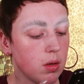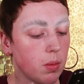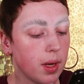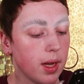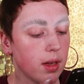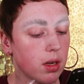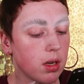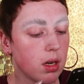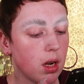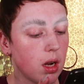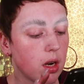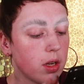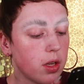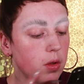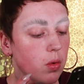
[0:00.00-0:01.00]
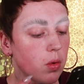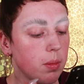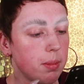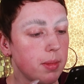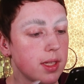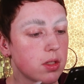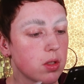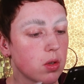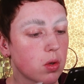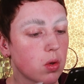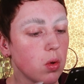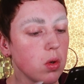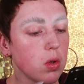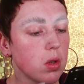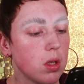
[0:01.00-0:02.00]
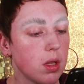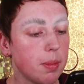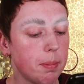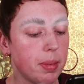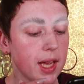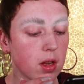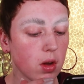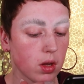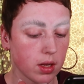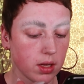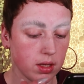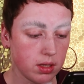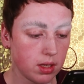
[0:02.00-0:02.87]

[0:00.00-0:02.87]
Where are you, Mr. Google? Peacock.